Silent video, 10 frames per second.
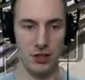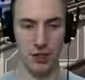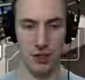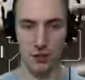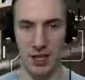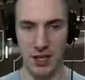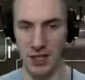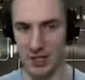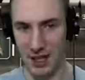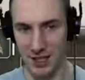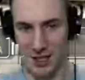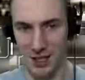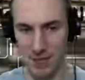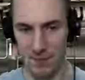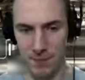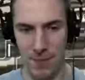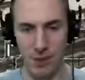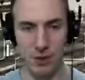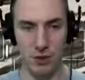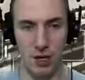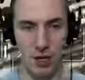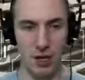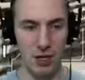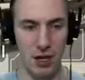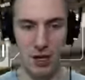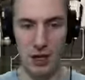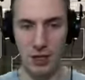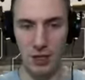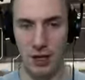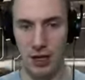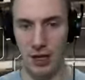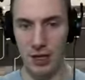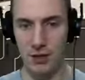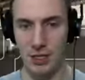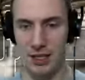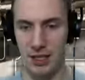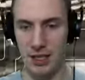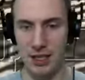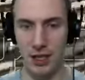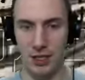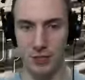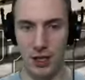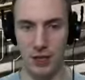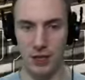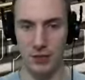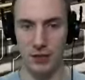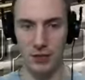don't get these last hits. So there you go. There's a little bit of some